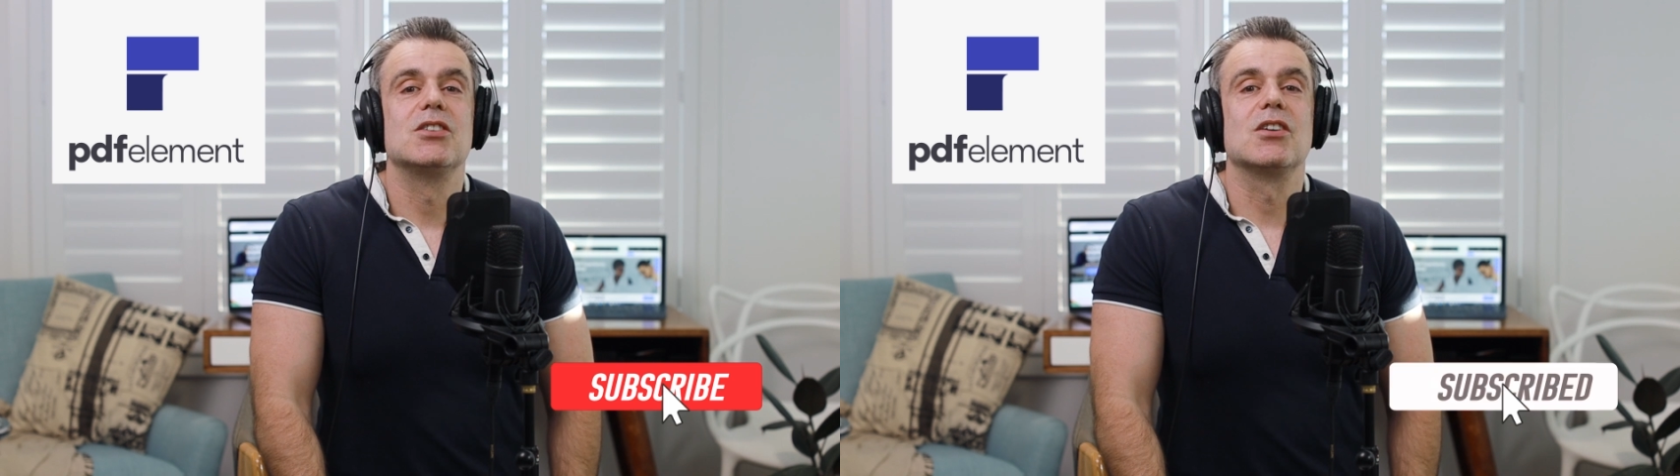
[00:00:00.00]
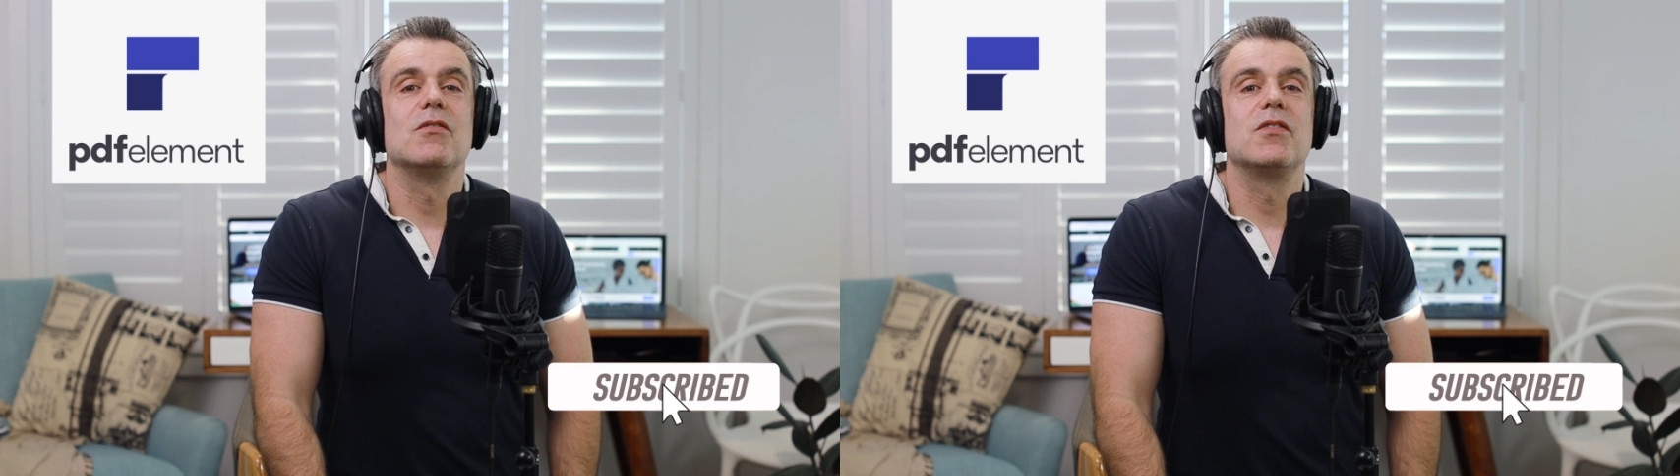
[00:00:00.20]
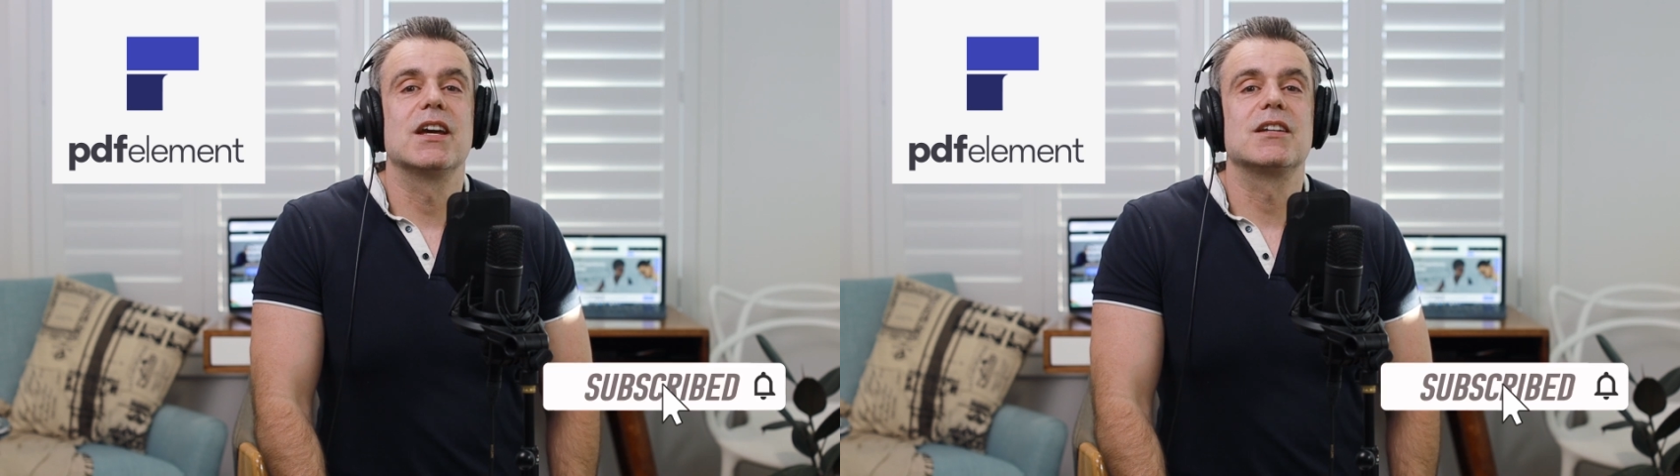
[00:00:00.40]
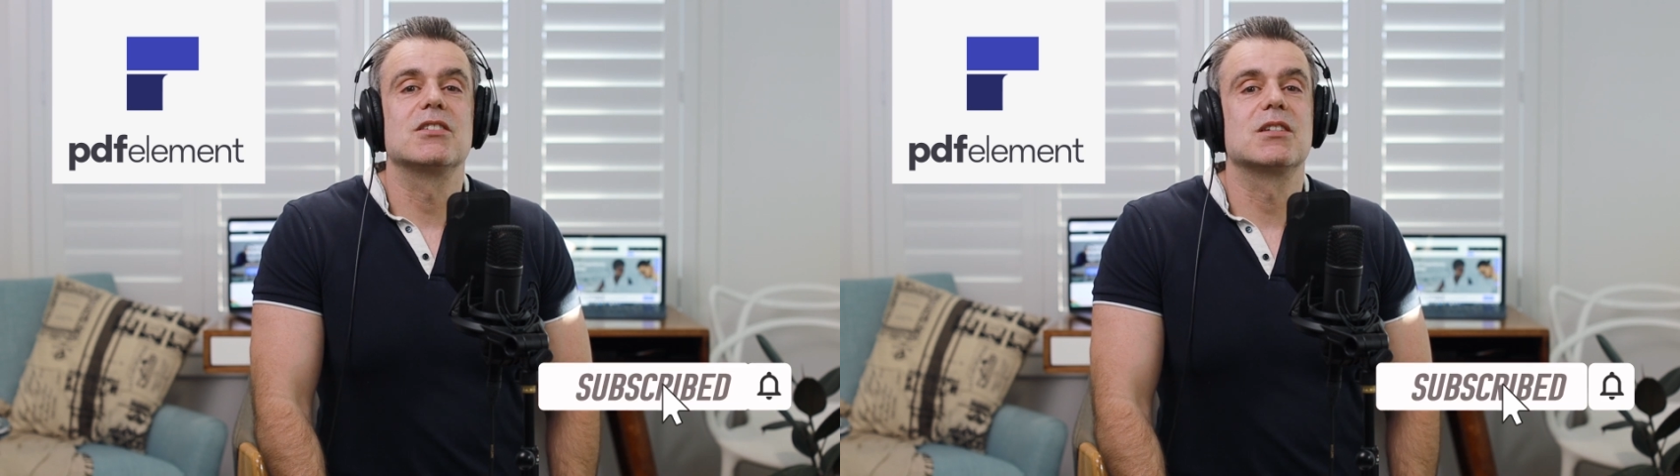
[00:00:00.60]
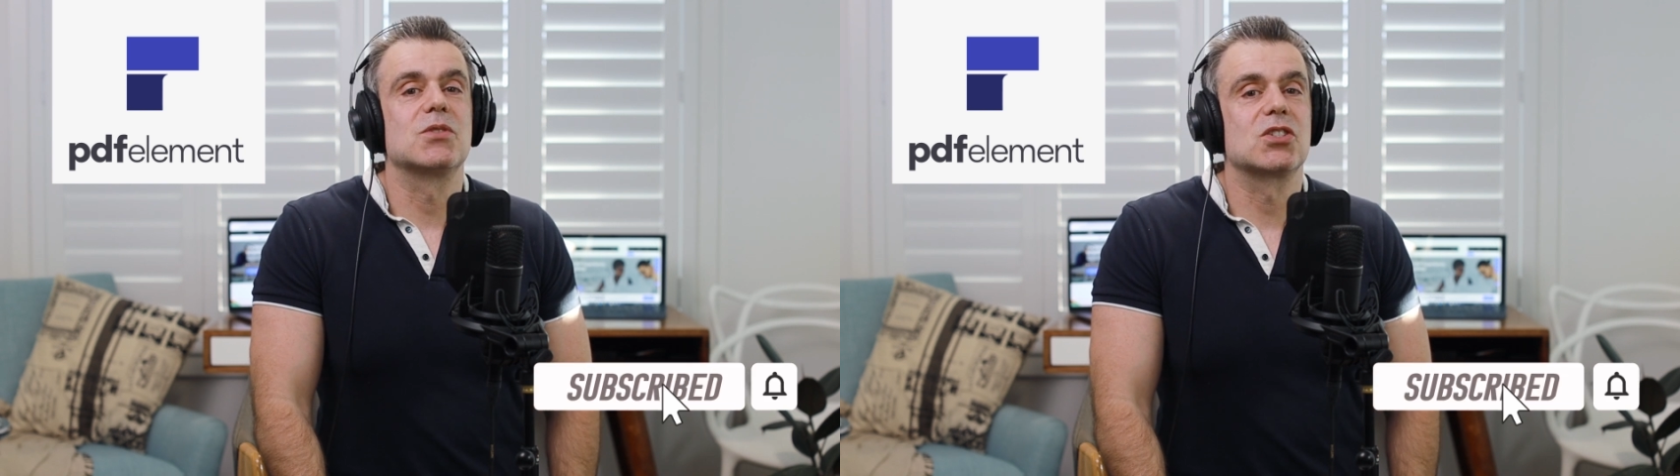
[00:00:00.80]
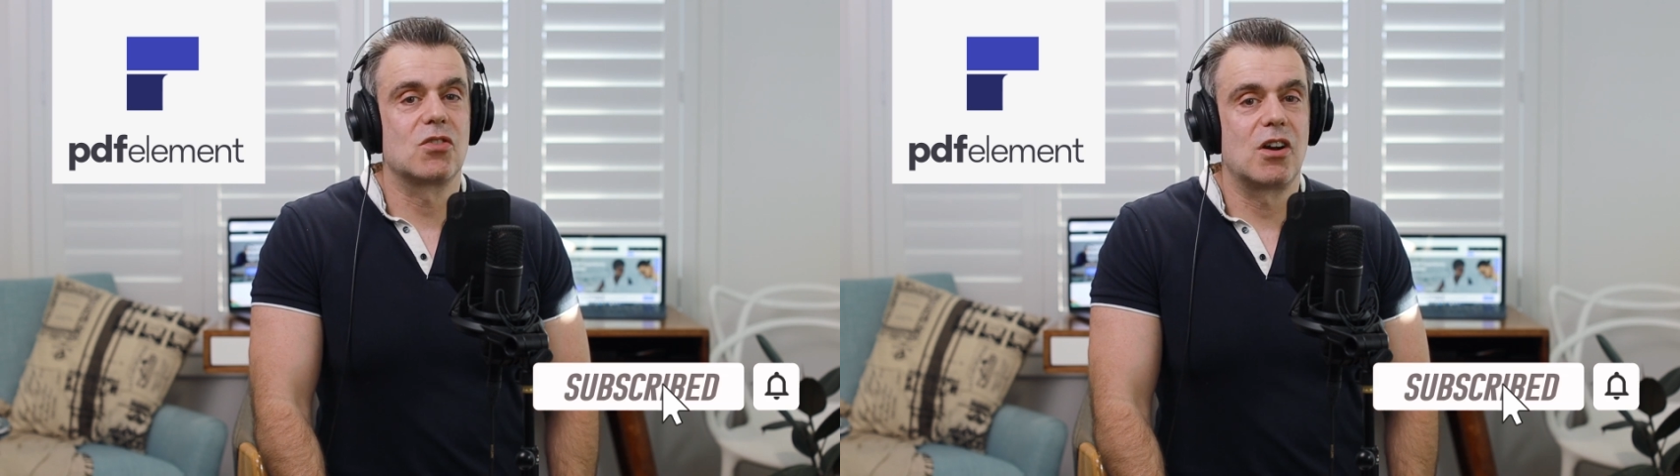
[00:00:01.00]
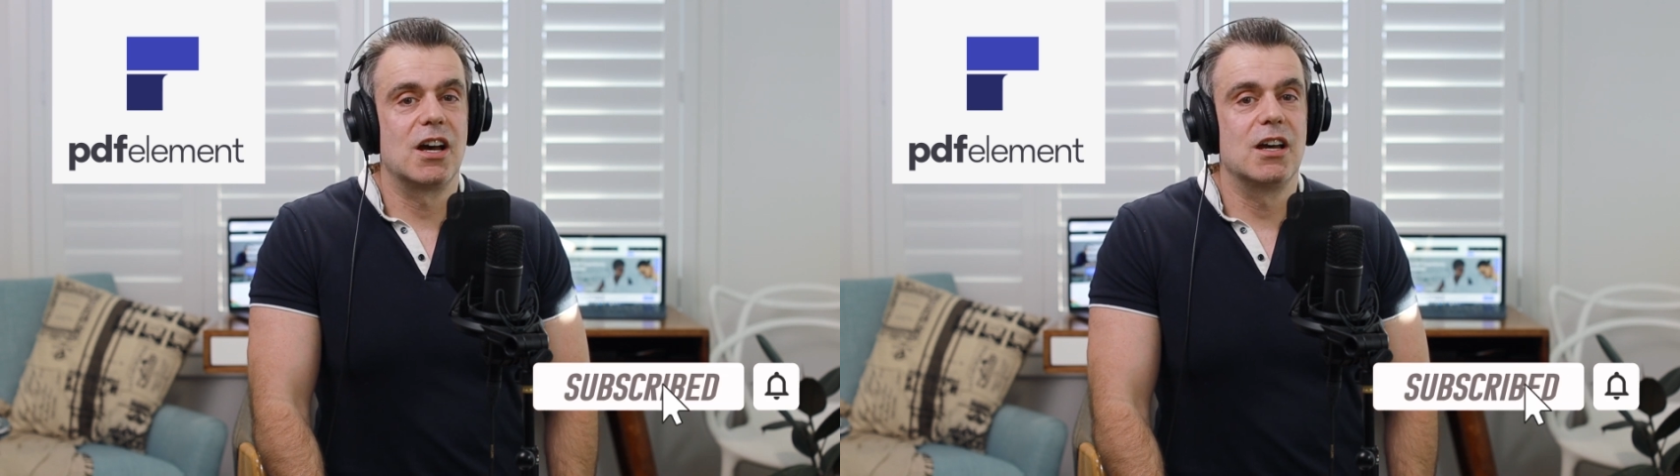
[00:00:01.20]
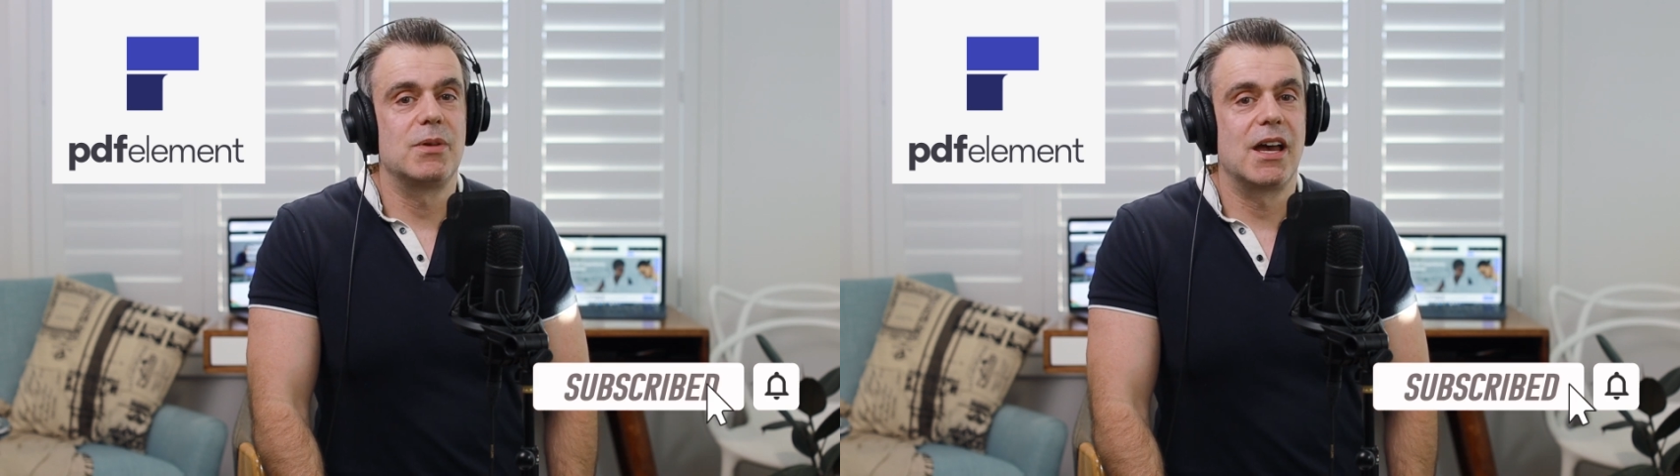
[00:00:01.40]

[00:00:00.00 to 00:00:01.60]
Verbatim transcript: don't forget to subscribe